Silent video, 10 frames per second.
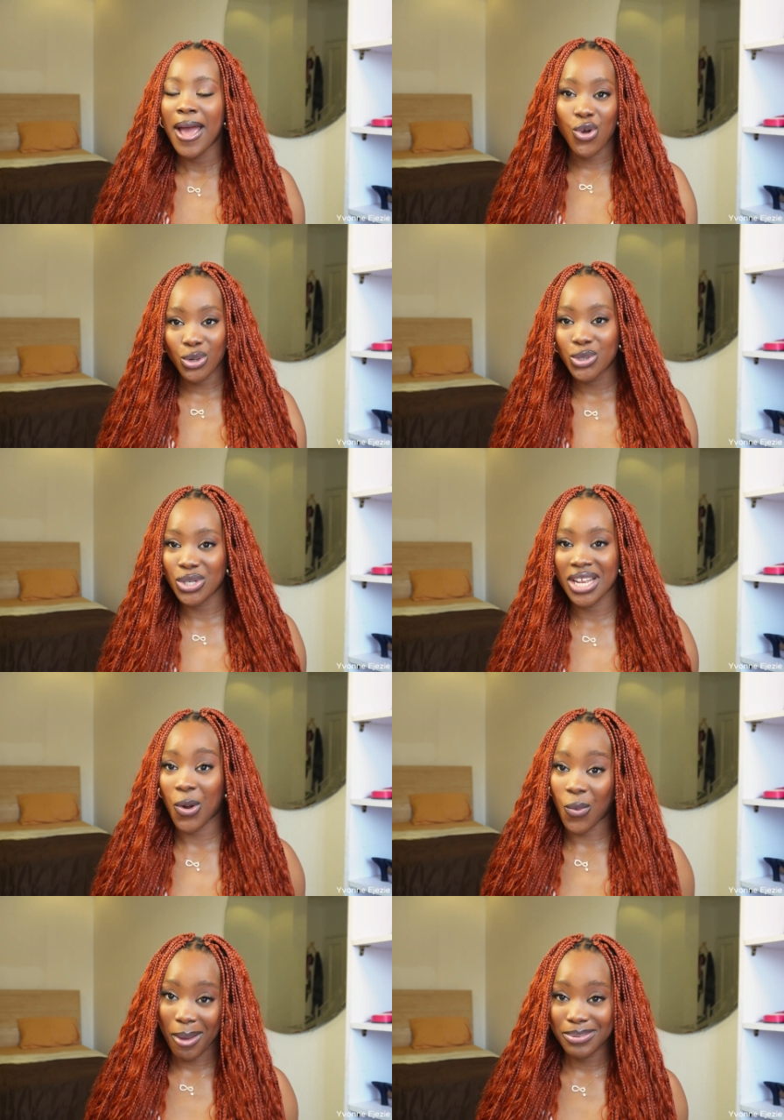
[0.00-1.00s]
Go to their
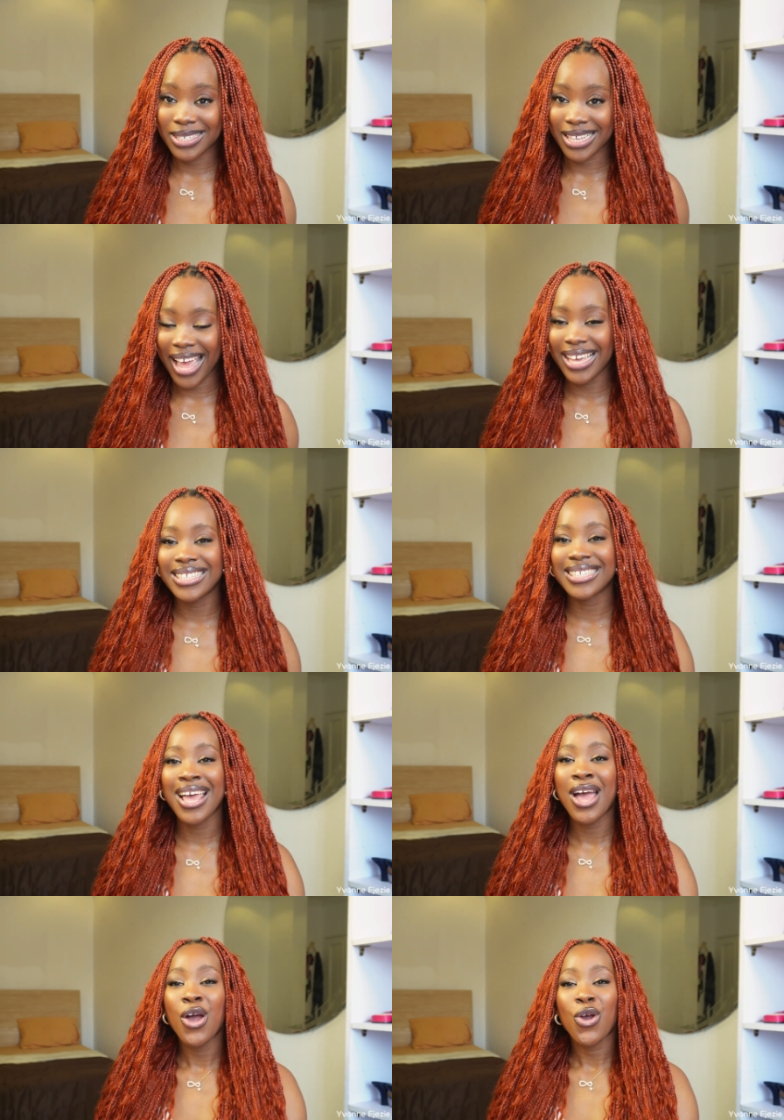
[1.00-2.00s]
website,
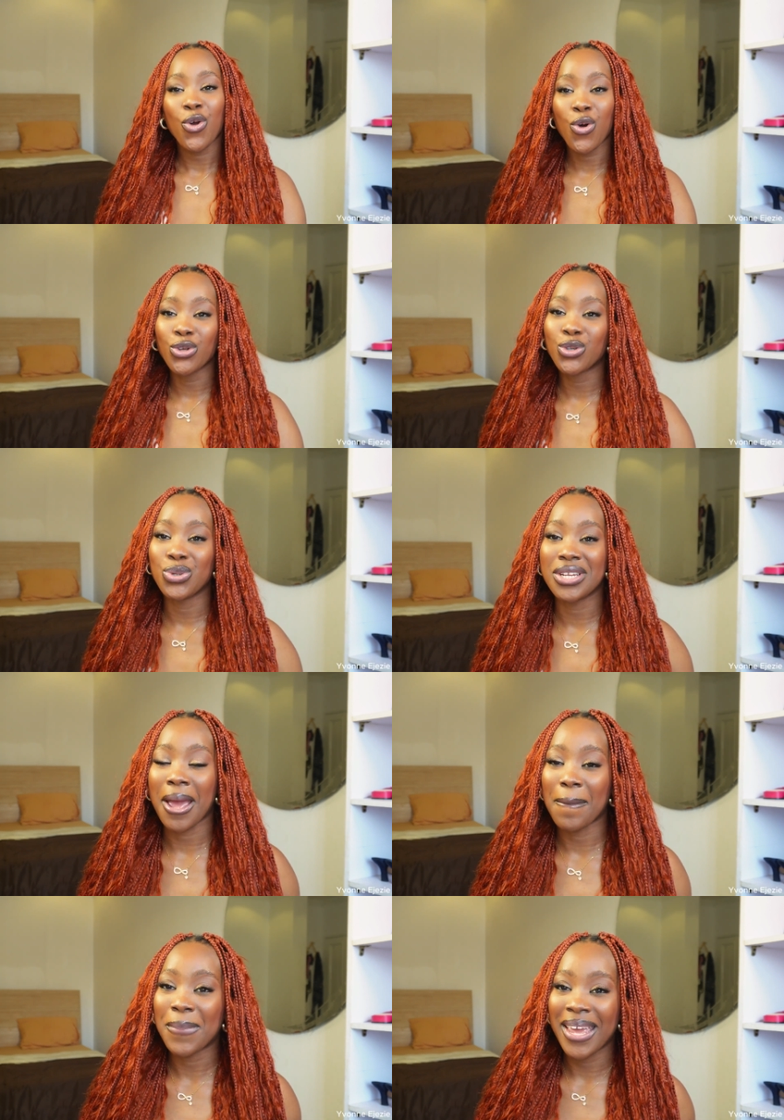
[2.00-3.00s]
go to
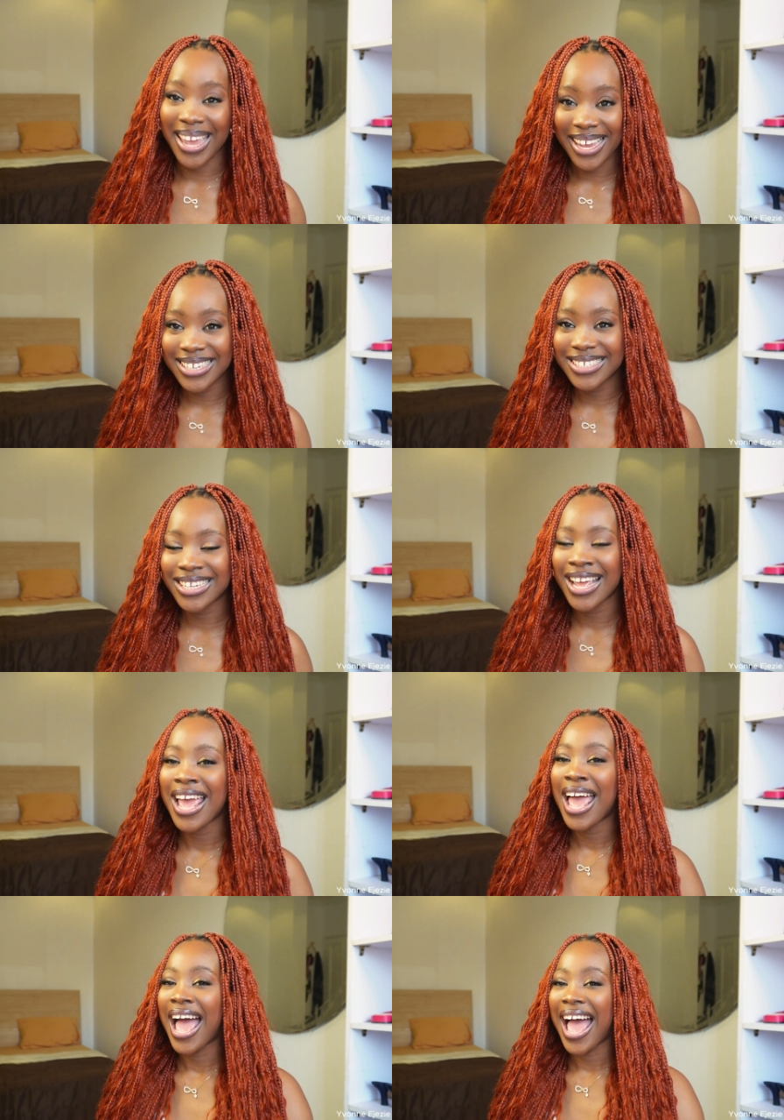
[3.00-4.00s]
their page,
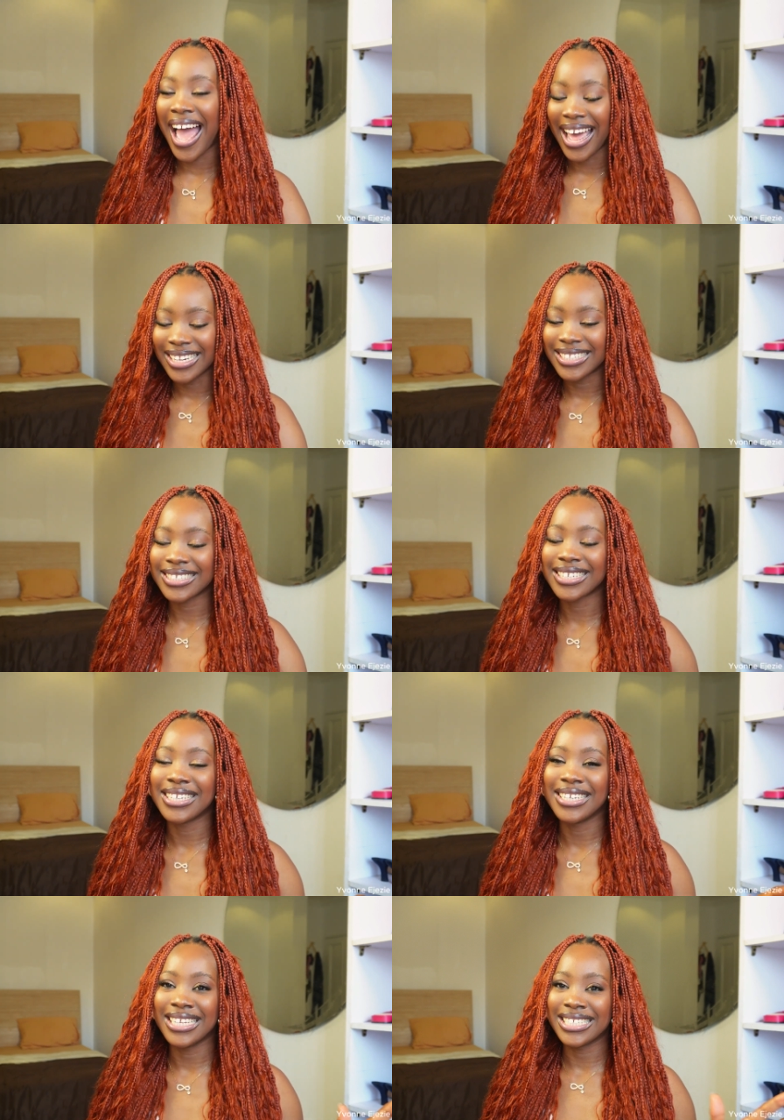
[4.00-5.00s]
and
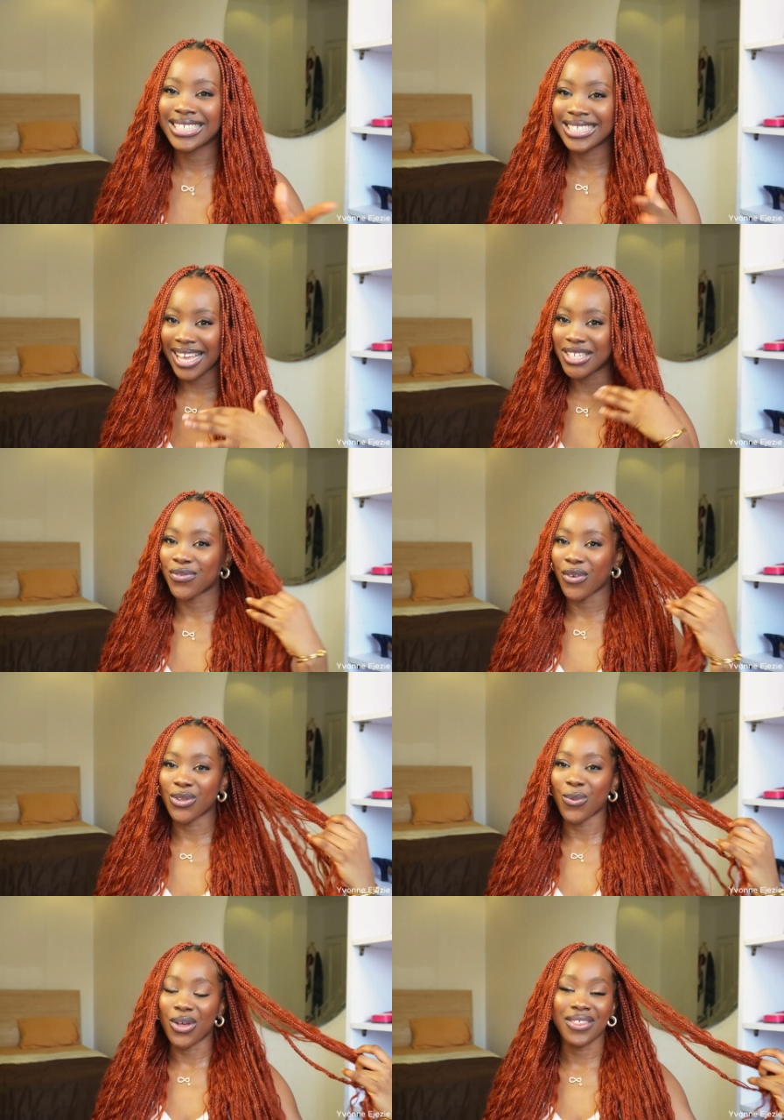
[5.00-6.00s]
search for
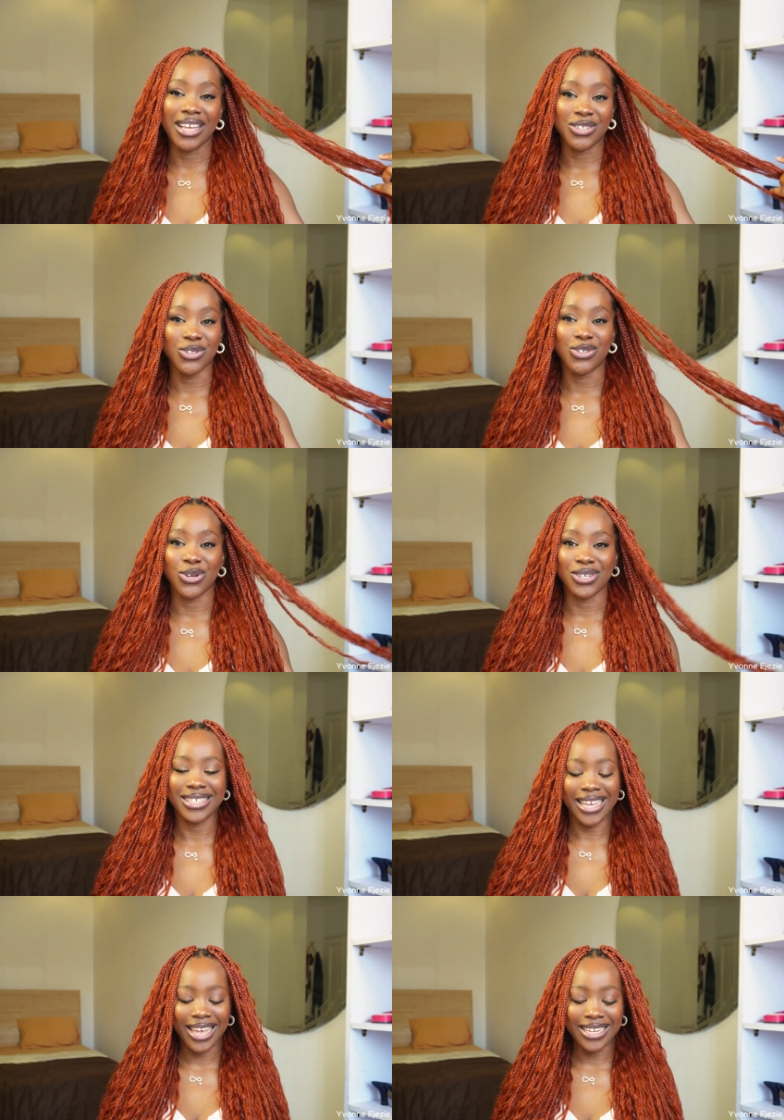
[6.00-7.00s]
the one that suits your
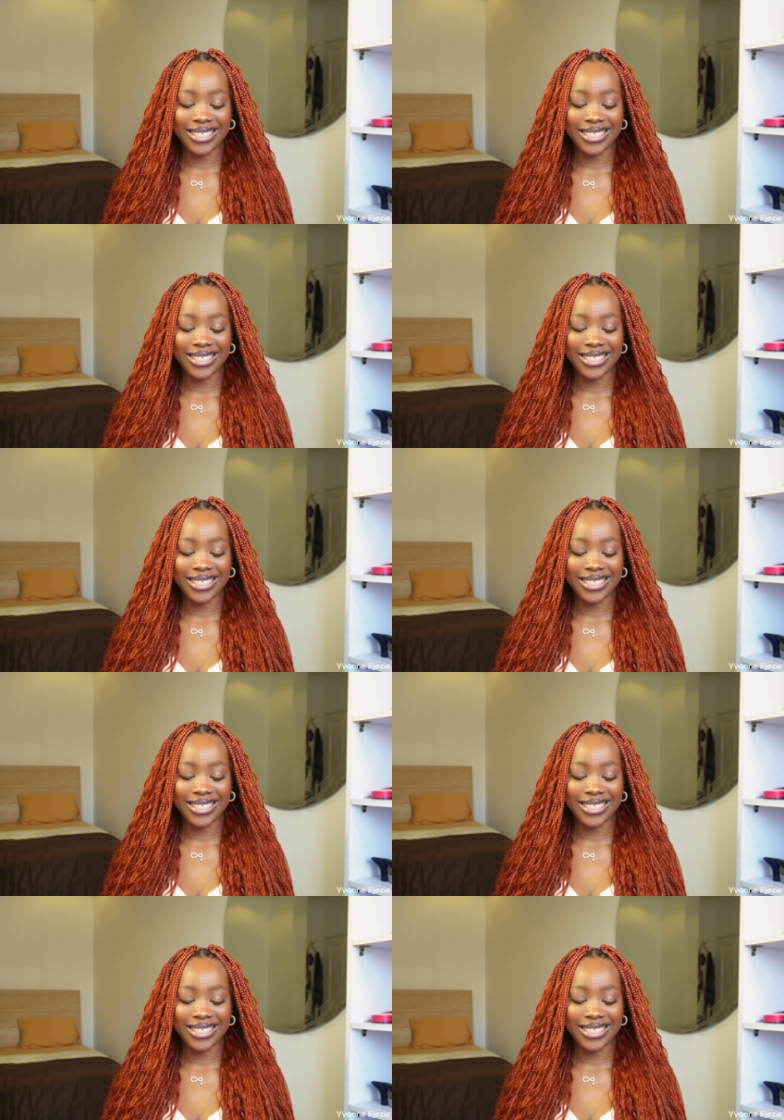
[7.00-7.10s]
skin.